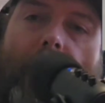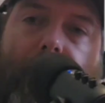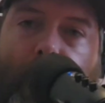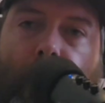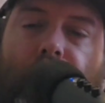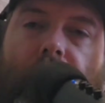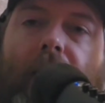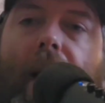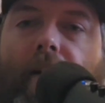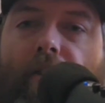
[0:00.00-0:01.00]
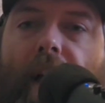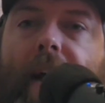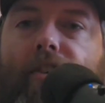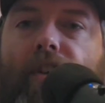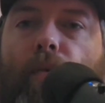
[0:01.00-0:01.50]
you'll see that, because I
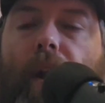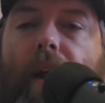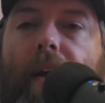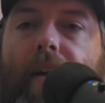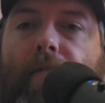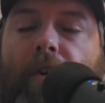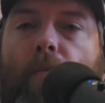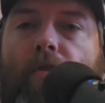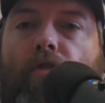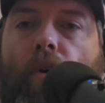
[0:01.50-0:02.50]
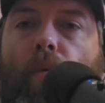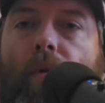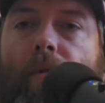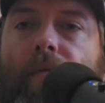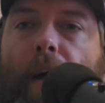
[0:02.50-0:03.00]
actually went ahead and filmed a drone
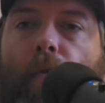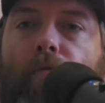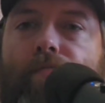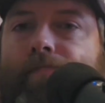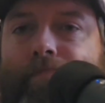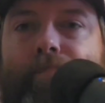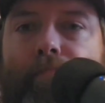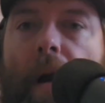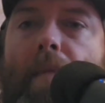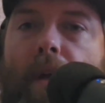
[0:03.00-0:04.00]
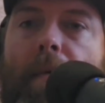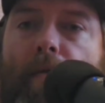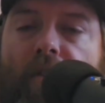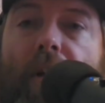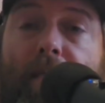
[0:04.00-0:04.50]
that was probably
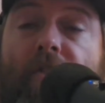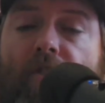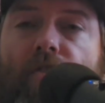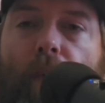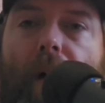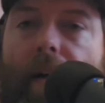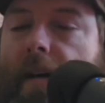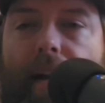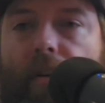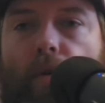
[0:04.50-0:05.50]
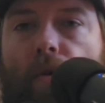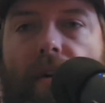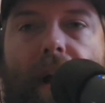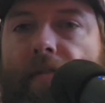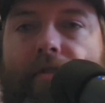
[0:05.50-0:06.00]
about the same distance away, and you
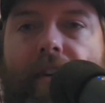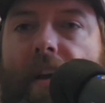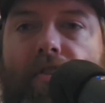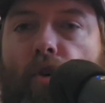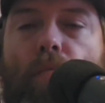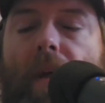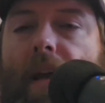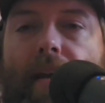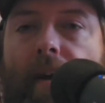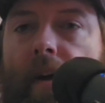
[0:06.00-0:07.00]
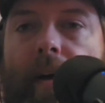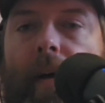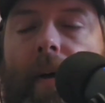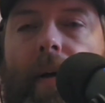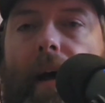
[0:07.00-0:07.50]
could not see, zoomed in,
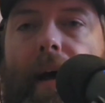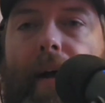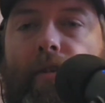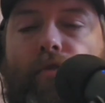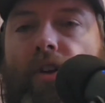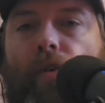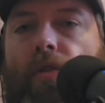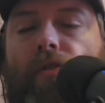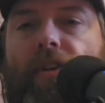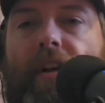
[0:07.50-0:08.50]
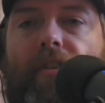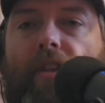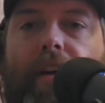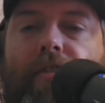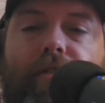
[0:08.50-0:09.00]
you still couldn't see these
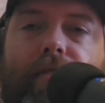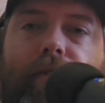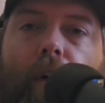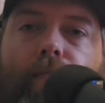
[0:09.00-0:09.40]
lights. So,